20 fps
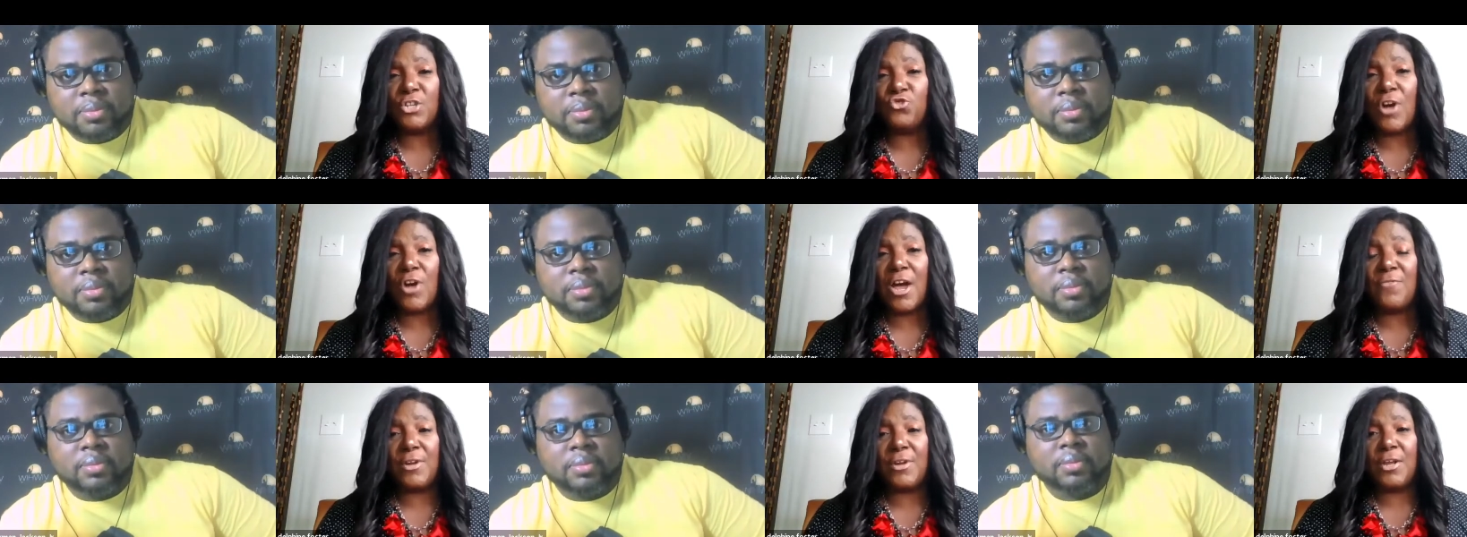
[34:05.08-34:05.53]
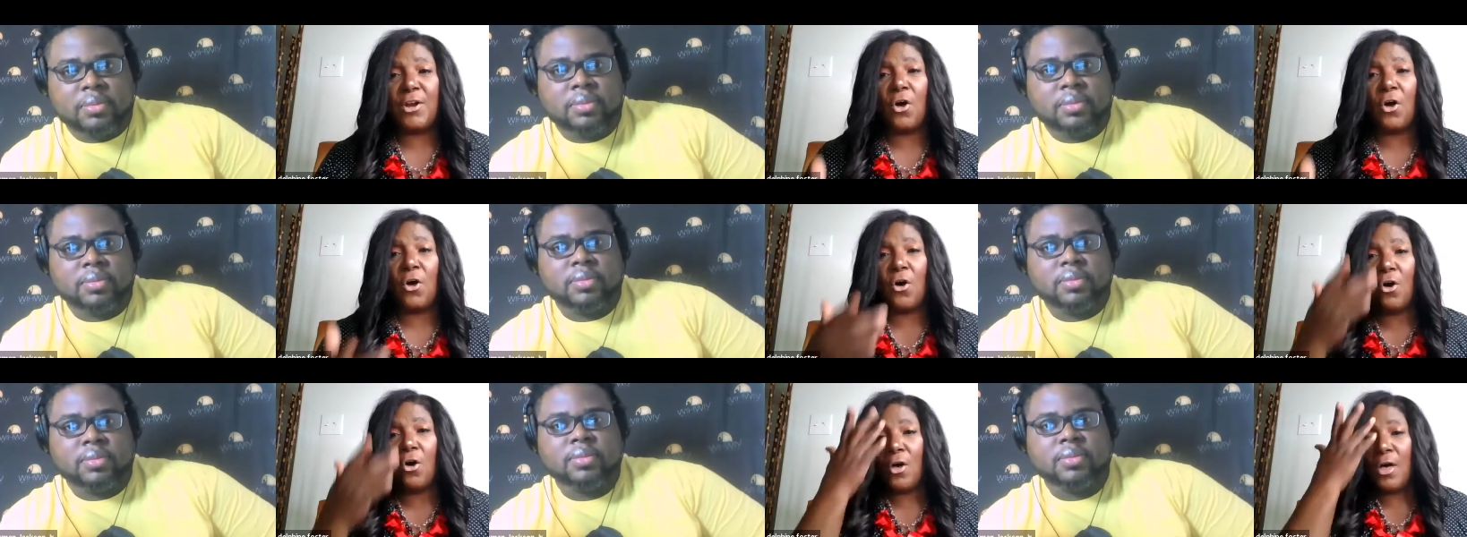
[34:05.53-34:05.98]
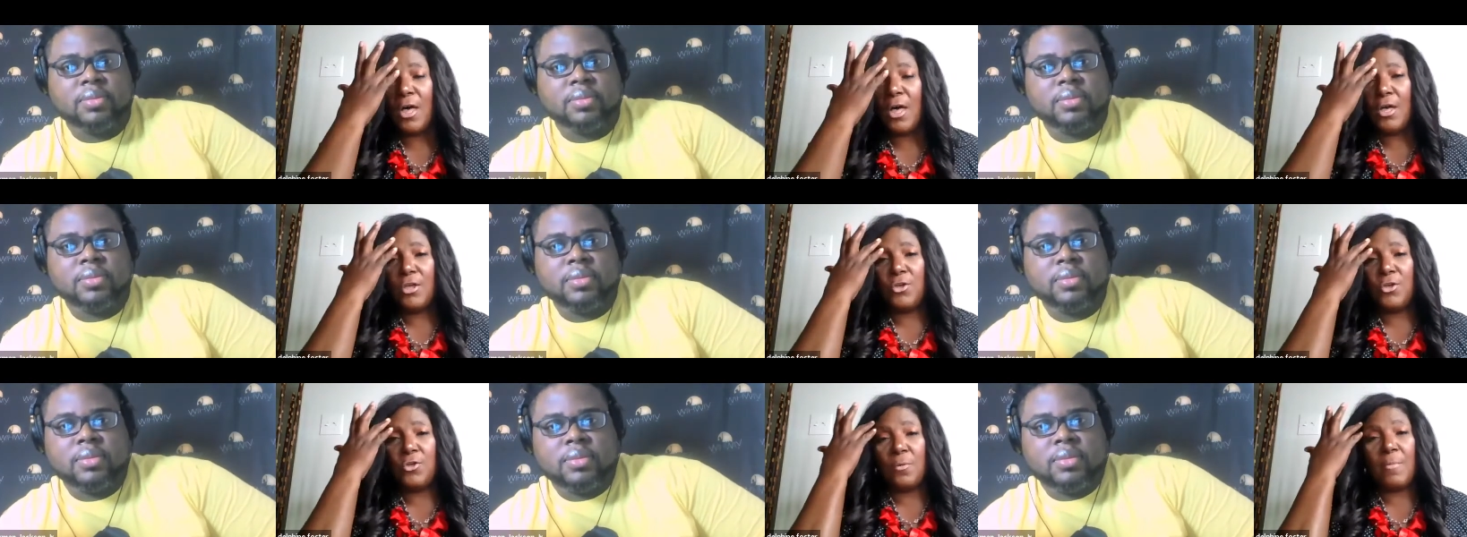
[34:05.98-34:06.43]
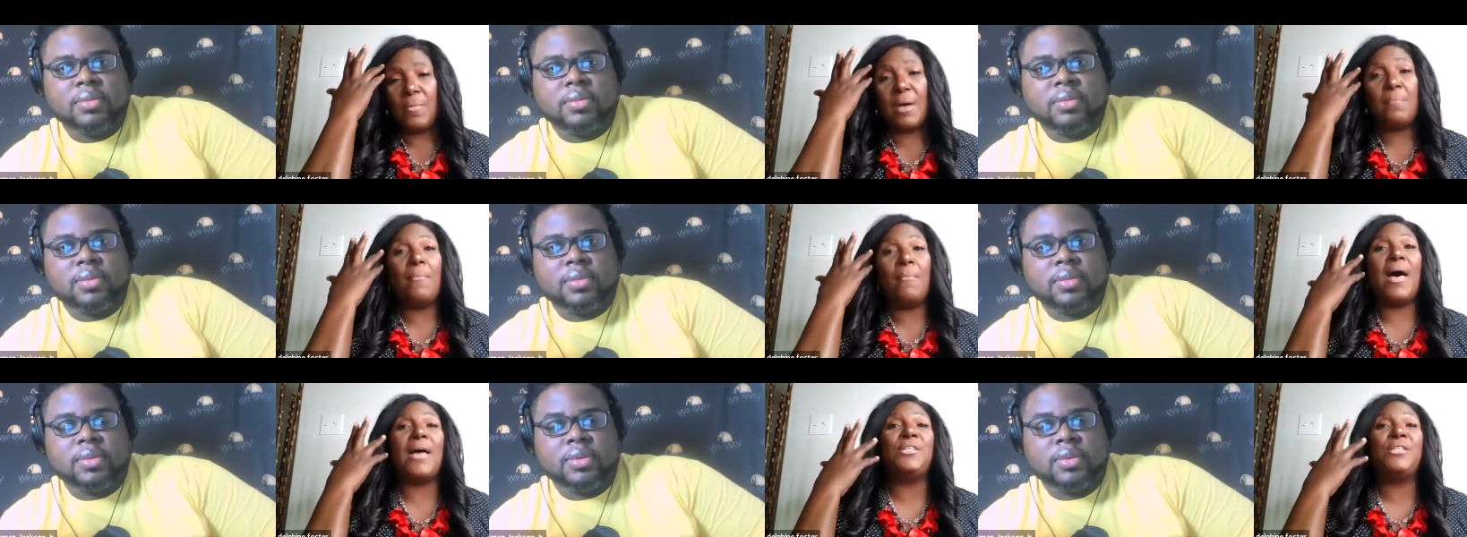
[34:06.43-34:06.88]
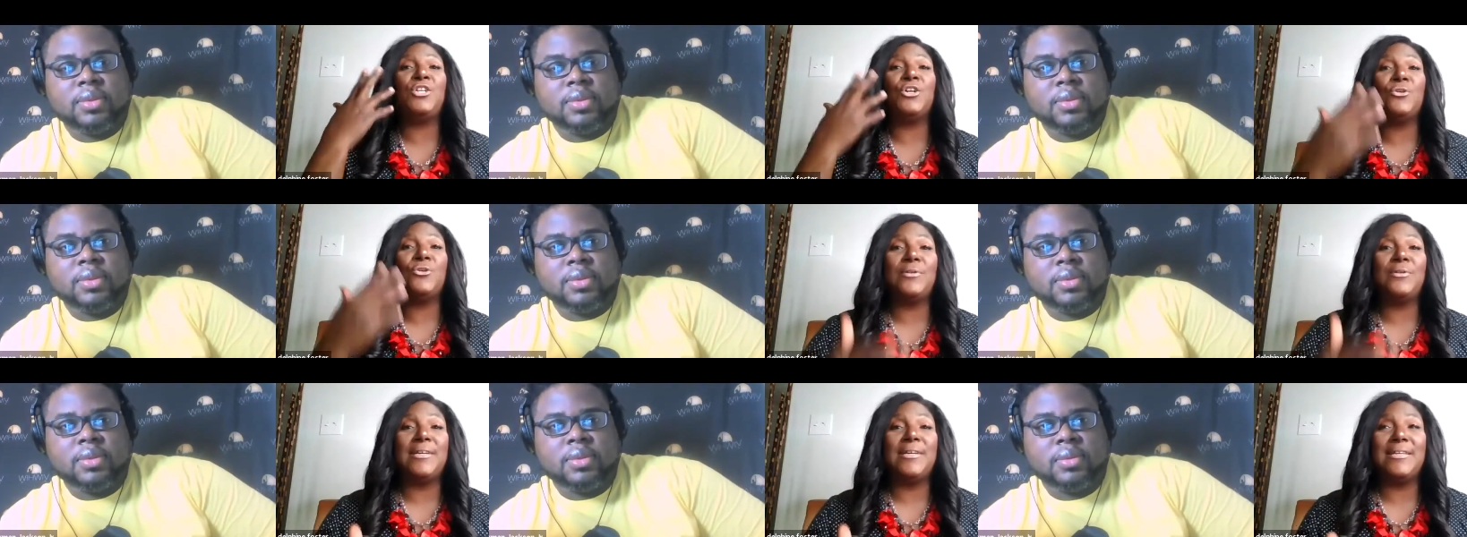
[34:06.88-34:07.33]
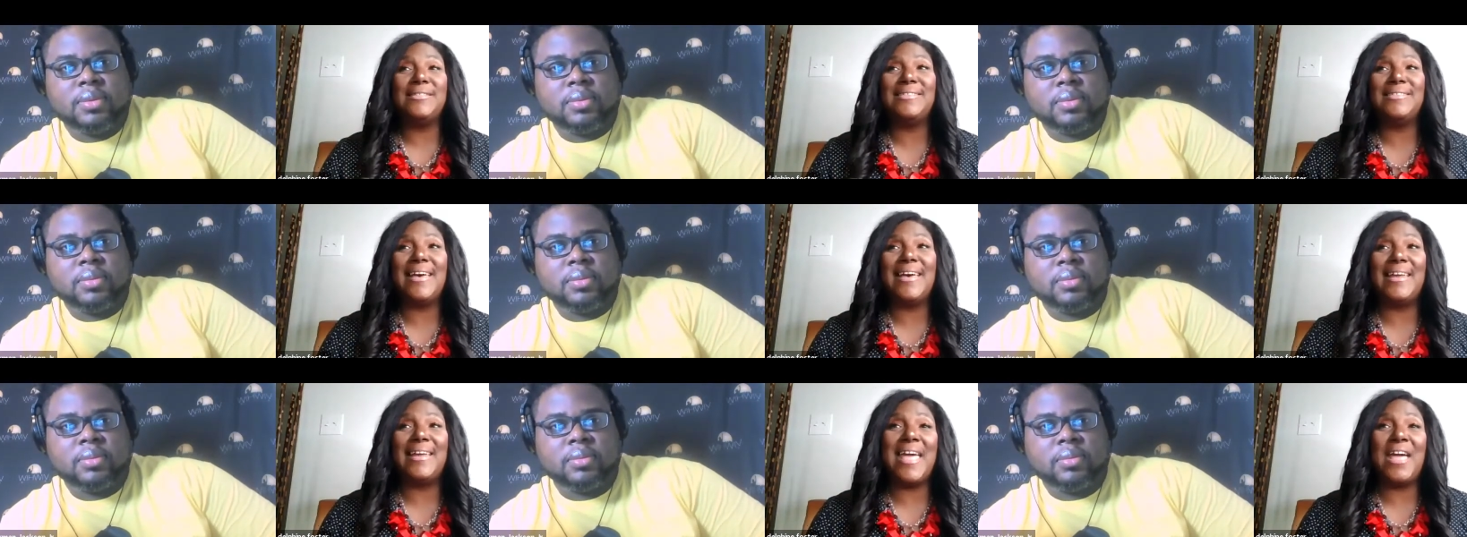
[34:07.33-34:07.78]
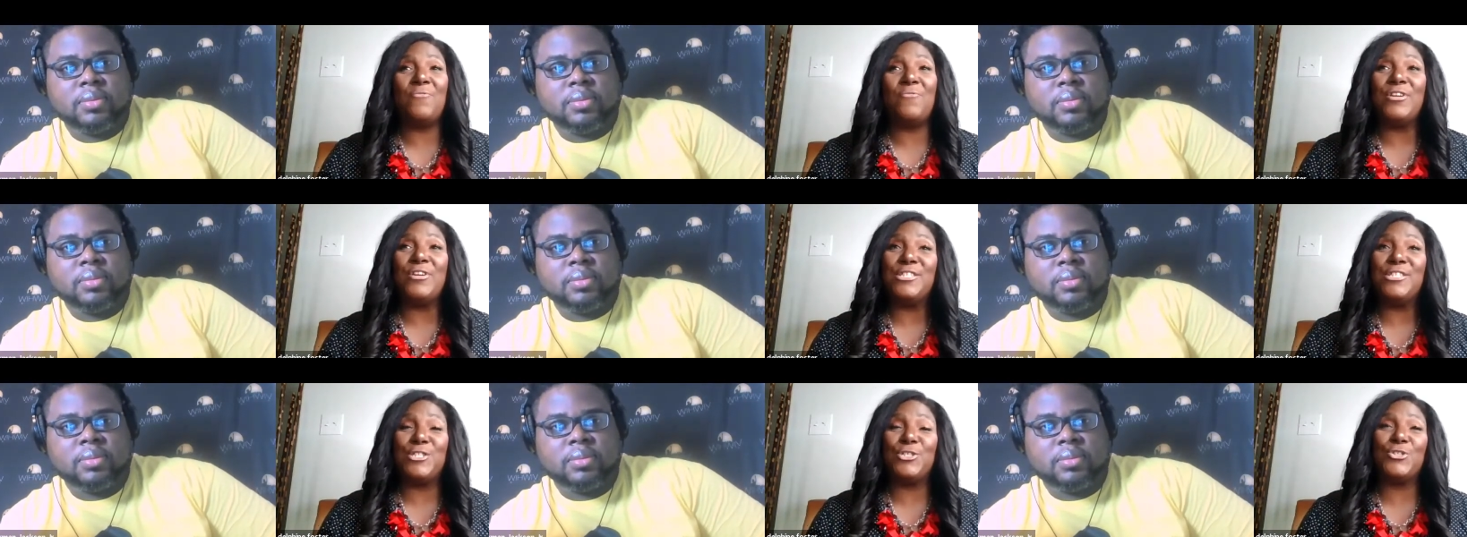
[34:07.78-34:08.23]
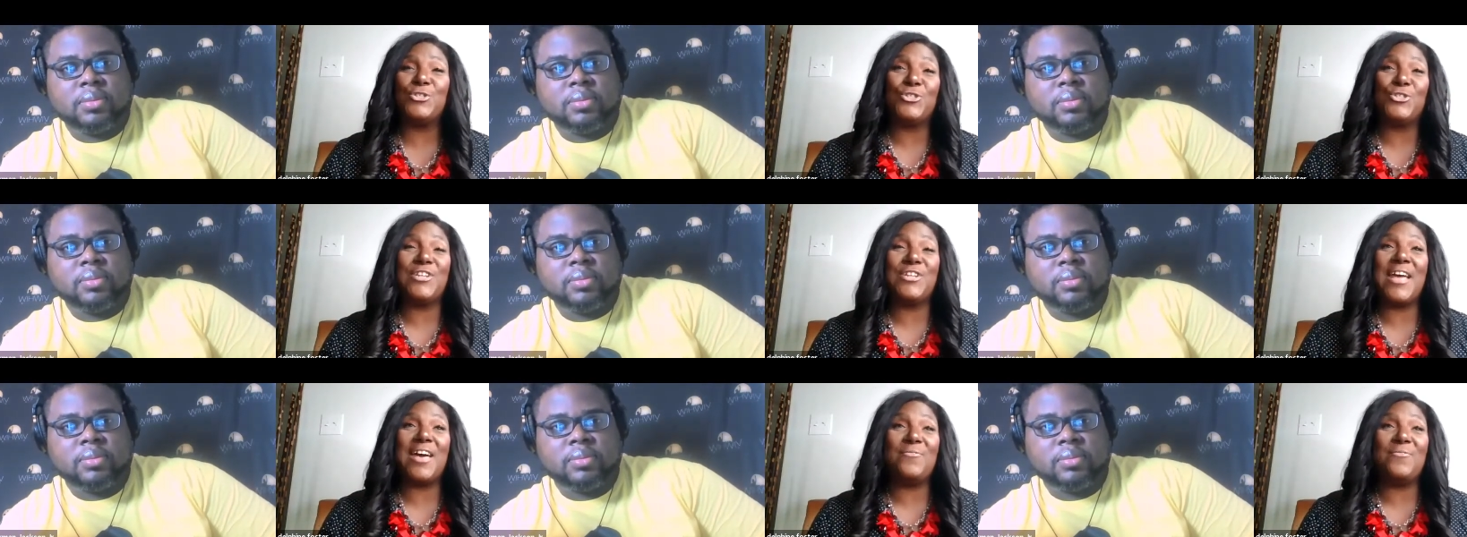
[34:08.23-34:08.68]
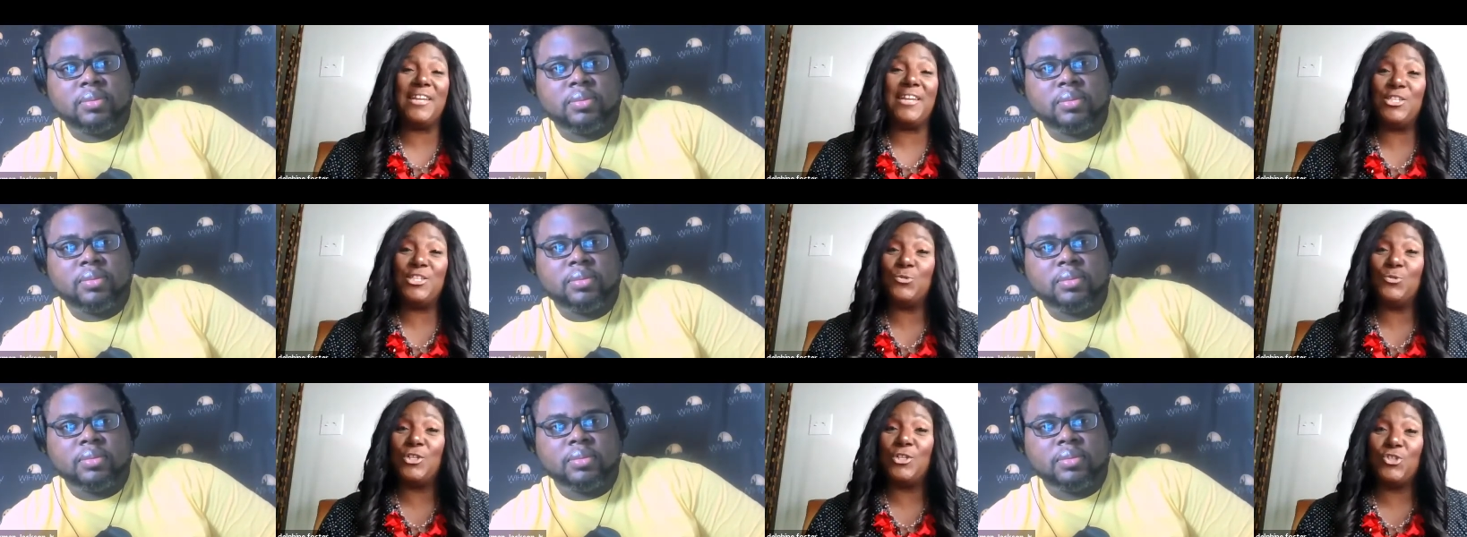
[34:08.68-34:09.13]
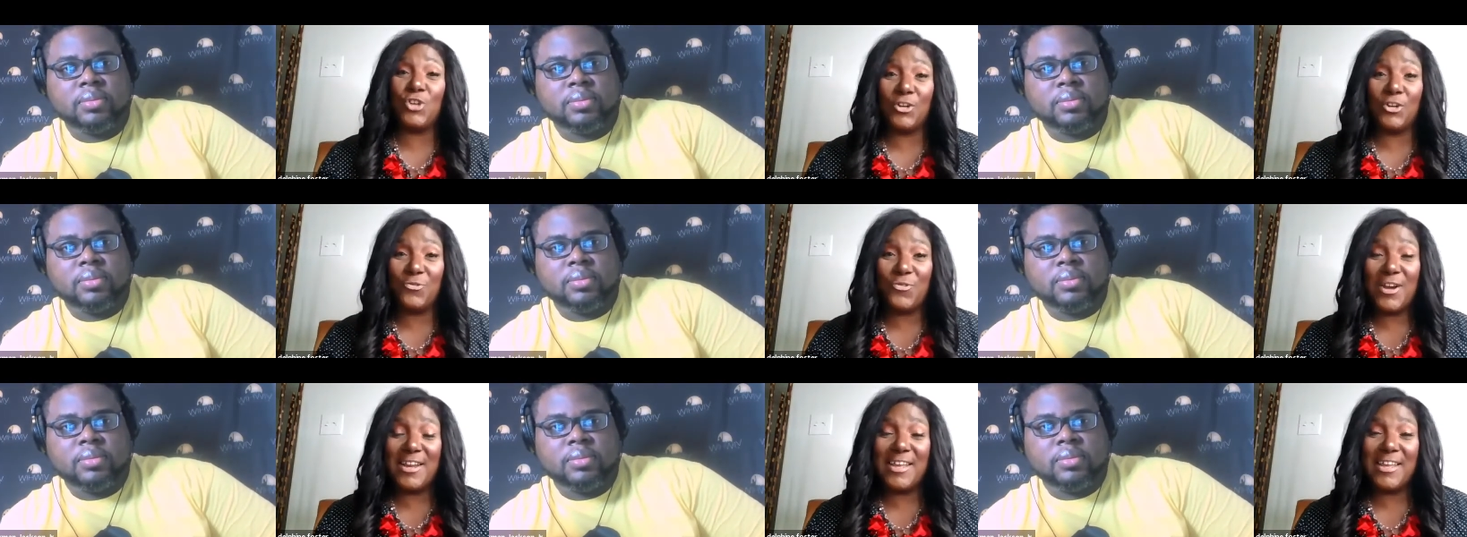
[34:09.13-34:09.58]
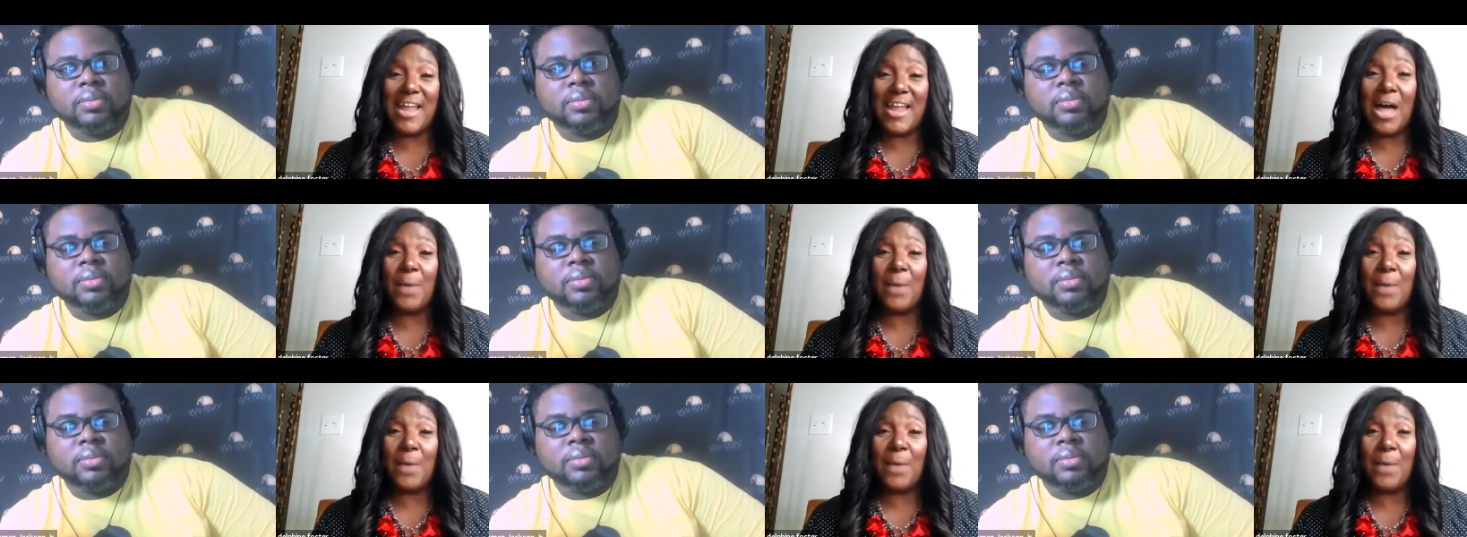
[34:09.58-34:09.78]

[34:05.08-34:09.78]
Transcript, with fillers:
Speaker 1: in driving at all. You know, my motto is that every sister should have at least one truck running,